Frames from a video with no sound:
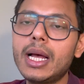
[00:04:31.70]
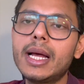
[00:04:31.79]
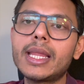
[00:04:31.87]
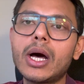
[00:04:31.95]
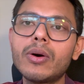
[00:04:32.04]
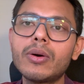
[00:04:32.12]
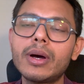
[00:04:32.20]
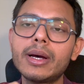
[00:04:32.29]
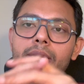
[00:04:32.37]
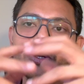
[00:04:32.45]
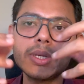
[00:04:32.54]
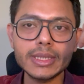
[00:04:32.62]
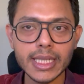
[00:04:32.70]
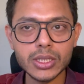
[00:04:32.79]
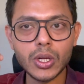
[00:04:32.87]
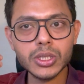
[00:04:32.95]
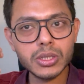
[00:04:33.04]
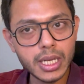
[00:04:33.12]
Now, uscis
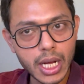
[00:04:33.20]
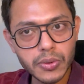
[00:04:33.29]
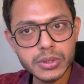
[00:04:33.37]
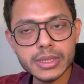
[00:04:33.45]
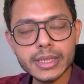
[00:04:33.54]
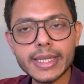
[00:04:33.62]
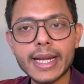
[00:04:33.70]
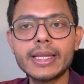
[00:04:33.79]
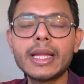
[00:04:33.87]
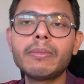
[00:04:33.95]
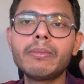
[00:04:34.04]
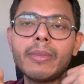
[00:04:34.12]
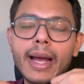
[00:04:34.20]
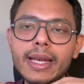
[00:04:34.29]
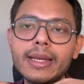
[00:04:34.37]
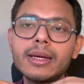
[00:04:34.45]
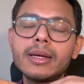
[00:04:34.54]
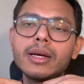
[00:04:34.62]
also announced that
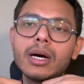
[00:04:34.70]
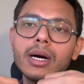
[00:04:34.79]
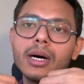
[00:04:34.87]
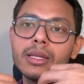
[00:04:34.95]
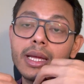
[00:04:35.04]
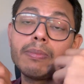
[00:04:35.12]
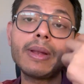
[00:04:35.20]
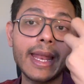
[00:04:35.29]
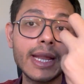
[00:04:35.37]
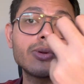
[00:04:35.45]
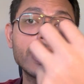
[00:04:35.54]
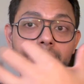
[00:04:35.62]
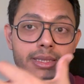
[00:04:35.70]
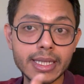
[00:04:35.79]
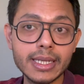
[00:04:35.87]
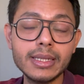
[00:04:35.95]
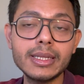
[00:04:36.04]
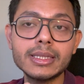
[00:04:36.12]
they're planning to
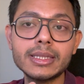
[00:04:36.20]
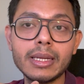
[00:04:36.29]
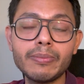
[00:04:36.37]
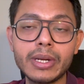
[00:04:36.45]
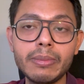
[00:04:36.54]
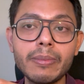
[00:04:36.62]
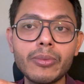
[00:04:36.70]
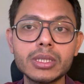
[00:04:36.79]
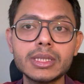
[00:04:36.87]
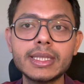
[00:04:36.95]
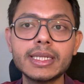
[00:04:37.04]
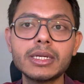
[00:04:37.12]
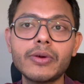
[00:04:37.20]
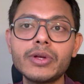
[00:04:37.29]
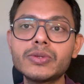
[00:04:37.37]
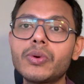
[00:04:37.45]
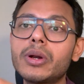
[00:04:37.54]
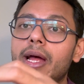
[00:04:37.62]
extend this premium processing service
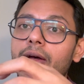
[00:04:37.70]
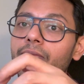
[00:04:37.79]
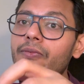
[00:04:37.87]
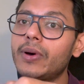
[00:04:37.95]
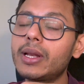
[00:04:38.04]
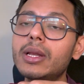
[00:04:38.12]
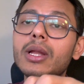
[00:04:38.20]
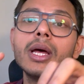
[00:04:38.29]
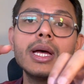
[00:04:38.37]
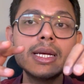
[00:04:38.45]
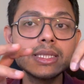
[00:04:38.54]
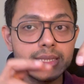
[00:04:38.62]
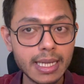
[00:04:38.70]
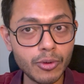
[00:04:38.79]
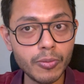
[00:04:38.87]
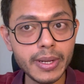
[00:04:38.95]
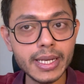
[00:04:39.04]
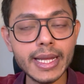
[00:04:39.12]
for F1 STEM
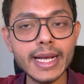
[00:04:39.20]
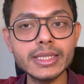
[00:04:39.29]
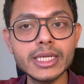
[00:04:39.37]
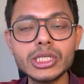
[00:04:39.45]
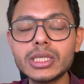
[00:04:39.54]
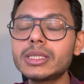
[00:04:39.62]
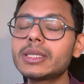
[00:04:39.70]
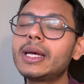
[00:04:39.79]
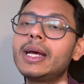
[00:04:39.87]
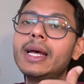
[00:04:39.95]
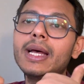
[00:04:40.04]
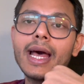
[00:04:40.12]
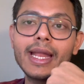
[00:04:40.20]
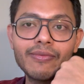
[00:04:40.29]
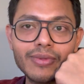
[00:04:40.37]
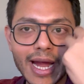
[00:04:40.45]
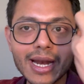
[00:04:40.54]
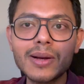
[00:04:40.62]
OPT extensions. And if
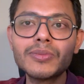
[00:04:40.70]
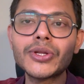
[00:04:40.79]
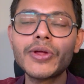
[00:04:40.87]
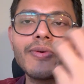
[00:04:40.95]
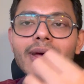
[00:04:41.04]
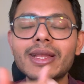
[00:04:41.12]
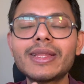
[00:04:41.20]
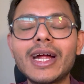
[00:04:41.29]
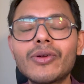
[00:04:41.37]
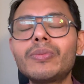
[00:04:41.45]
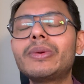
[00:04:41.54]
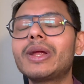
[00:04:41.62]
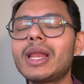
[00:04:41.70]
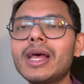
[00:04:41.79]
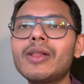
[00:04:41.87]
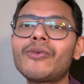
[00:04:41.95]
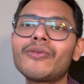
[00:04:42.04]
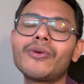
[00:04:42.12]
that comes in effect, that would be really
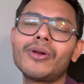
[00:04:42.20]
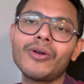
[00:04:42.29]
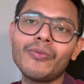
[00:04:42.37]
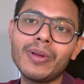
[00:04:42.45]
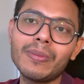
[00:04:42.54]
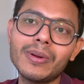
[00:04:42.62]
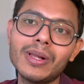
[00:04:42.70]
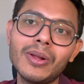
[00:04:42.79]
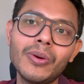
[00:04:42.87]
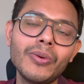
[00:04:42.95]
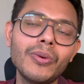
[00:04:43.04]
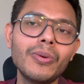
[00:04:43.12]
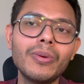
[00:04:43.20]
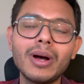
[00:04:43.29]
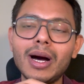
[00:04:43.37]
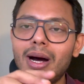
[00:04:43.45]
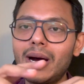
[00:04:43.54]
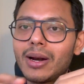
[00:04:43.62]
helpful for a lot of people who
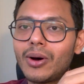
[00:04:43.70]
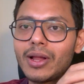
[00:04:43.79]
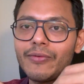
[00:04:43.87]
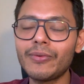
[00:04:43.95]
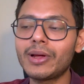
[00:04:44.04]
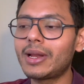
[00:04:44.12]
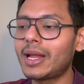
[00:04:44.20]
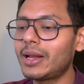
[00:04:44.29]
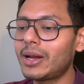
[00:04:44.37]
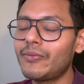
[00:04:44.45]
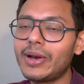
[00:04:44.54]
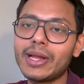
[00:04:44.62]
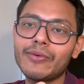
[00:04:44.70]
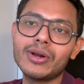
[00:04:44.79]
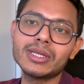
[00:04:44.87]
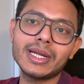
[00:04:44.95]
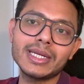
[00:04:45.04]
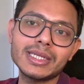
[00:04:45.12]
are on F1 and they're waiting for
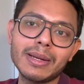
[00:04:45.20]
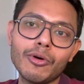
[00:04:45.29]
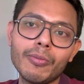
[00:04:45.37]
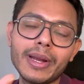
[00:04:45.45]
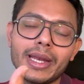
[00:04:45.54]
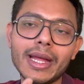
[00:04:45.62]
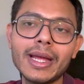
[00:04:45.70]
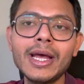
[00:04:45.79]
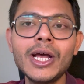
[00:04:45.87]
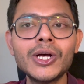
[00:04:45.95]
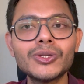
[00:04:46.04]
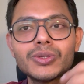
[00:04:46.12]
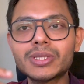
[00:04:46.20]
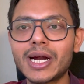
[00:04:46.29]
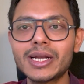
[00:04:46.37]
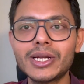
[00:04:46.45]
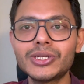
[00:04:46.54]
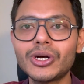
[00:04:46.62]
their STEM OPT to start
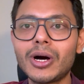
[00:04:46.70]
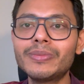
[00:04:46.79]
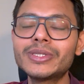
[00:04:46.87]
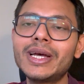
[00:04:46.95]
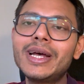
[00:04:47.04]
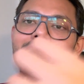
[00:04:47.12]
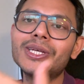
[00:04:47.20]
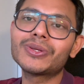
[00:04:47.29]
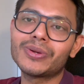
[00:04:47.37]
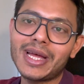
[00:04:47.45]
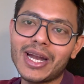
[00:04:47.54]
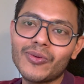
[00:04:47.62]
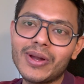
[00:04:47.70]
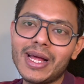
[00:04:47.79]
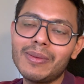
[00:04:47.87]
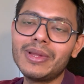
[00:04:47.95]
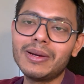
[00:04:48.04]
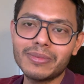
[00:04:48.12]
their jobs. So that would
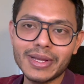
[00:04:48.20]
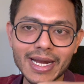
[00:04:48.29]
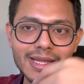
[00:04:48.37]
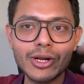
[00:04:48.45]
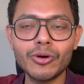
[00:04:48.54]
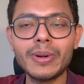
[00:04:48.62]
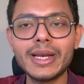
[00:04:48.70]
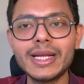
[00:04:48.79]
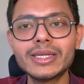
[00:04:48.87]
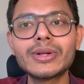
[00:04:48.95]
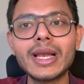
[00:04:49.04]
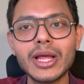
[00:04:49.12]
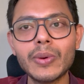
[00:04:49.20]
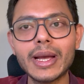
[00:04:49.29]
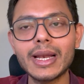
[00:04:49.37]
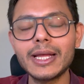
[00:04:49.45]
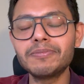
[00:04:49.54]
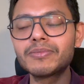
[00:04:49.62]
help them get their OPTs really quickly.